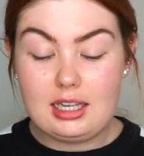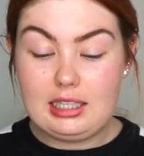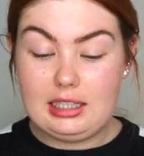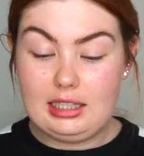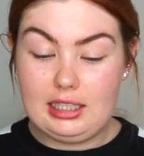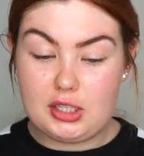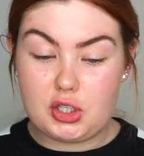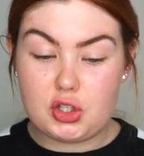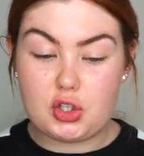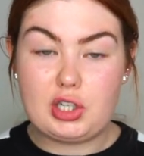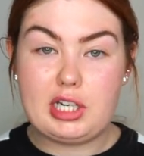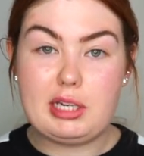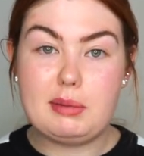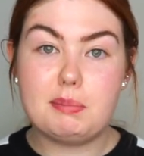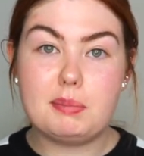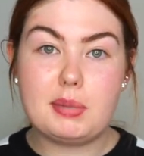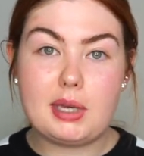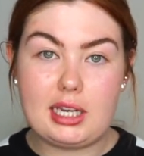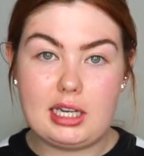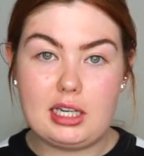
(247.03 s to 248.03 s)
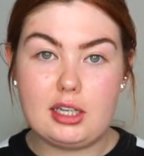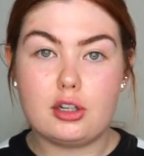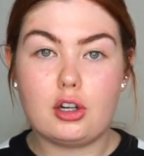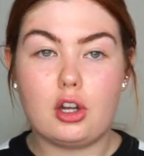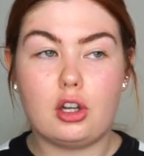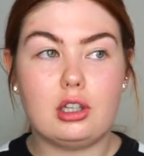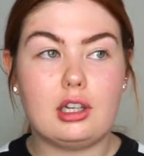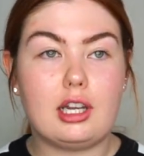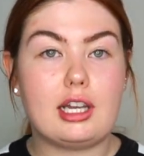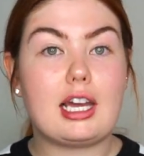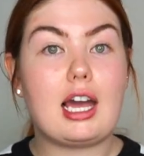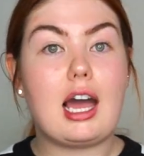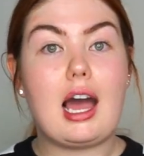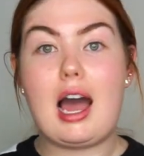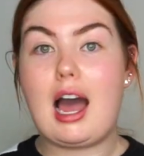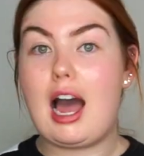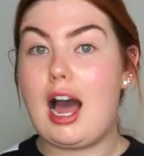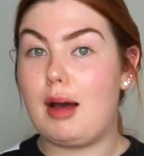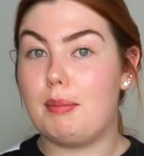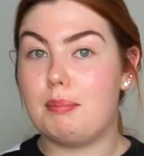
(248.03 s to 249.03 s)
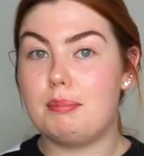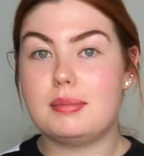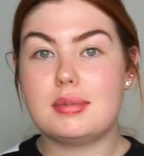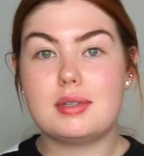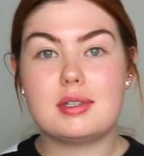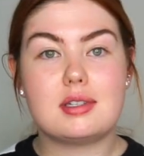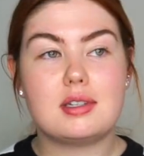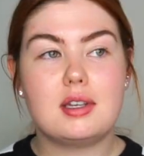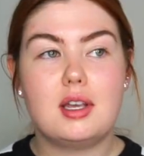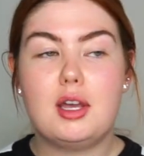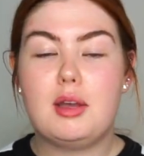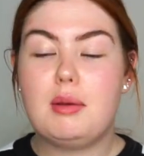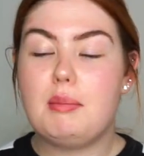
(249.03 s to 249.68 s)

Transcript: literally painting on like abs,